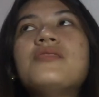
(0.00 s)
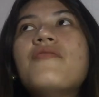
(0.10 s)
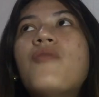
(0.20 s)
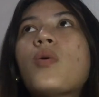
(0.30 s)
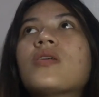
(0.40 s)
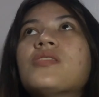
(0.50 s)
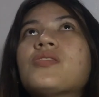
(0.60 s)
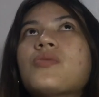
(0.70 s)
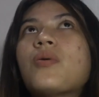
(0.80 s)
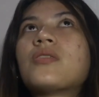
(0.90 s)

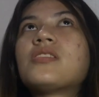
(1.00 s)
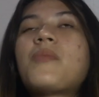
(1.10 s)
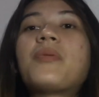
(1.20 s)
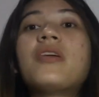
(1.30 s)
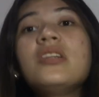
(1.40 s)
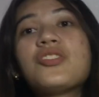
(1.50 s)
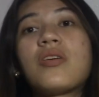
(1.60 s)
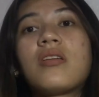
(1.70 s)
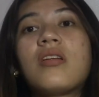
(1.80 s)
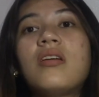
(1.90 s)
divorce or
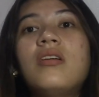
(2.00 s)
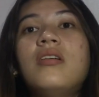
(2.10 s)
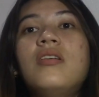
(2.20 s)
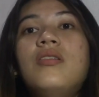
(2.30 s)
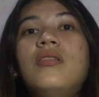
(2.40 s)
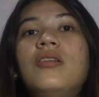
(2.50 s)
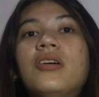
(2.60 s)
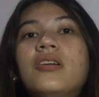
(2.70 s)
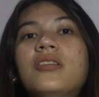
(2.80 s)
separation or